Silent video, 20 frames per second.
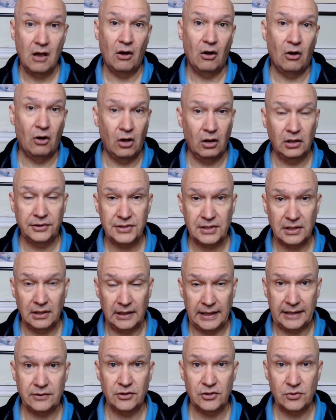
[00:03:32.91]
All us
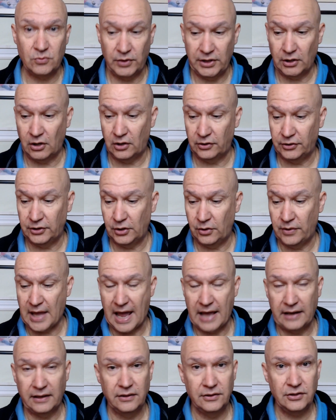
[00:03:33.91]
collectors, we all know
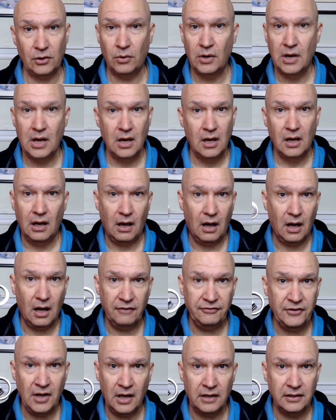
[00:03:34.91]
that. So
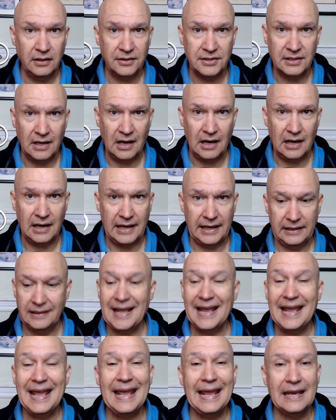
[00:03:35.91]
Afnan doesn't hide.
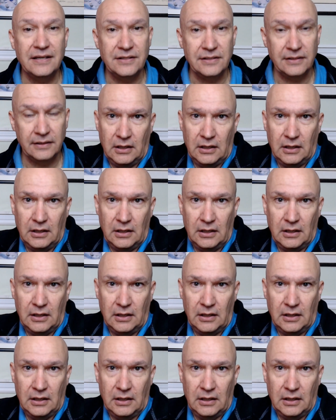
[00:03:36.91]
They hint.